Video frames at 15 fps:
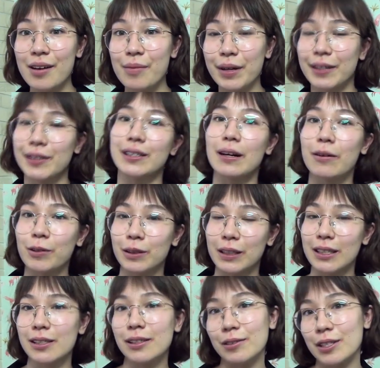because that will
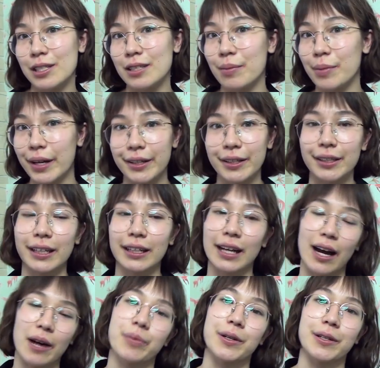lead to just a better and
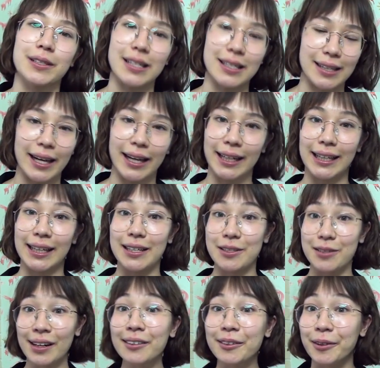happier society in
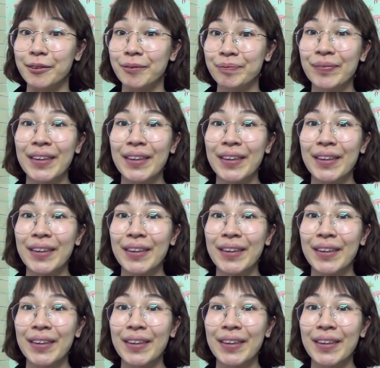general.